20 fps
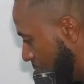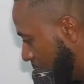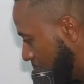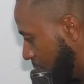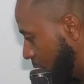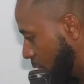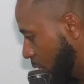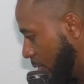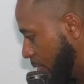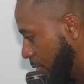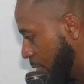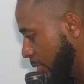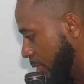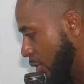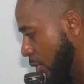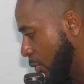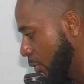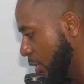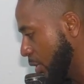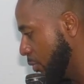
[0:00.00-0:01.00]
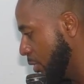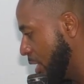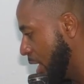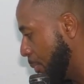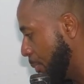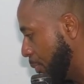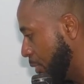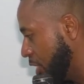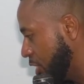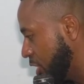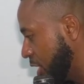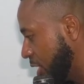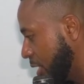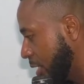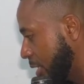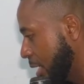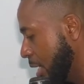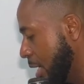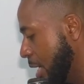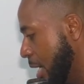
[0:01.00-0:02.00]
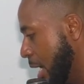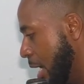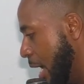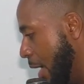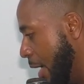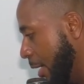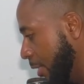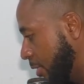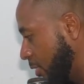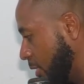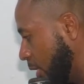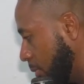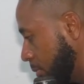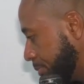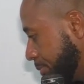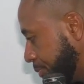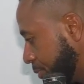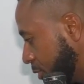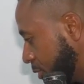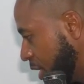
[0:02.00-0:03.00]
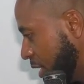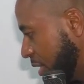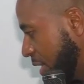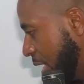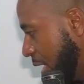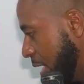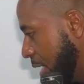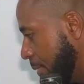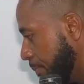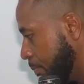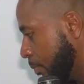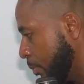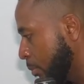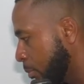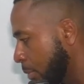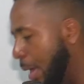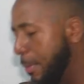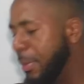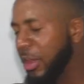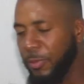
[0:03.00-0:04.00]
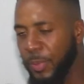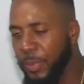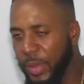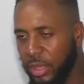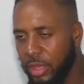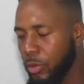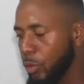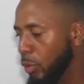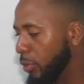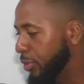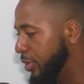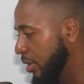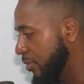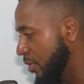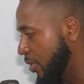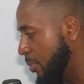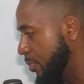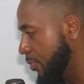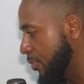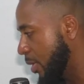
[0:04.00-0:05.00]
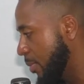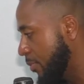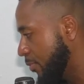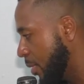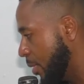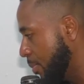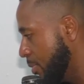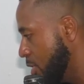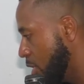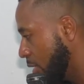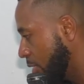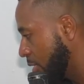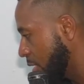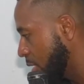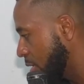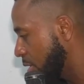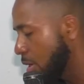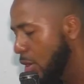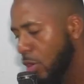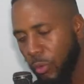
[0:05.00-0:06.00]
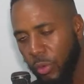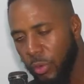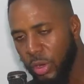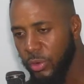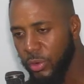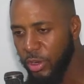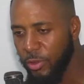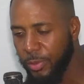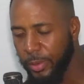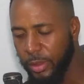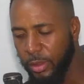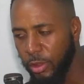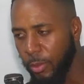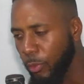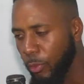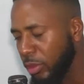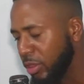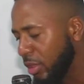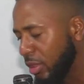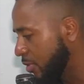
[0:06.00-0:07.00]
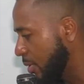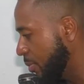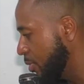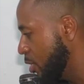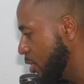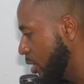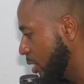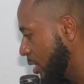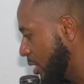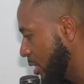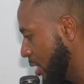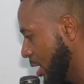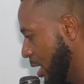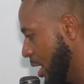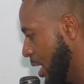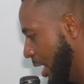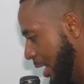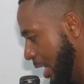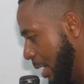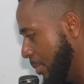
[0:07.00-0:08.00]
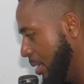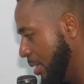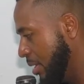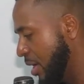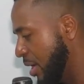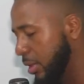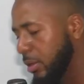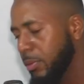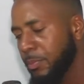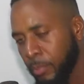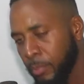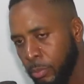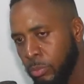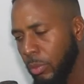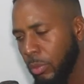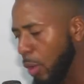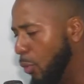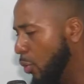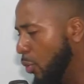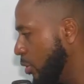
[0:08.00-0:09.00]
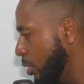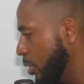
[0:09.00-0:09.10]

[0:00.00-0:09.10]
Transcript: so really, really appreciate it. All right, so certainly I'm expecting good things from the youngsters. Really expecting some good things from the youngsters. And I believe that we'll